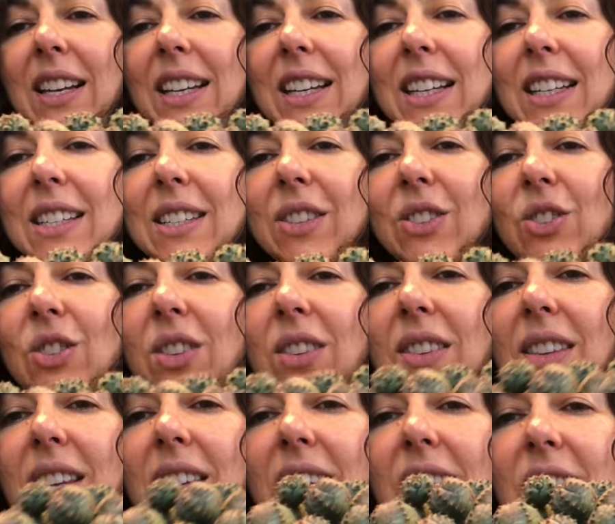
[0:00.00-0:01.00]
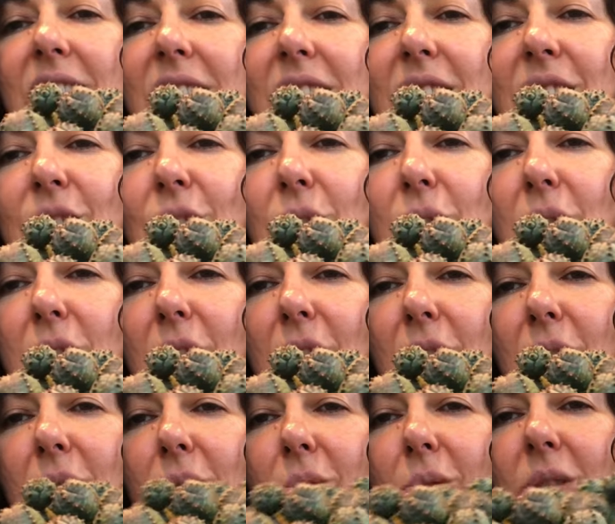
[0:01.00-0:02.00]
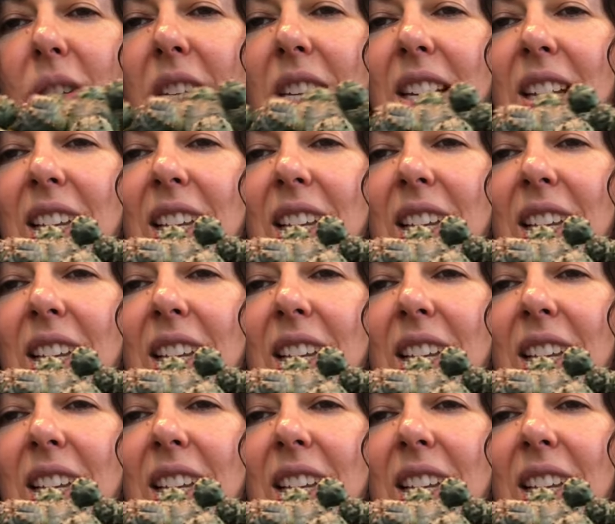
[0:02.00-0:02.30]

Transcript: because they're just so cute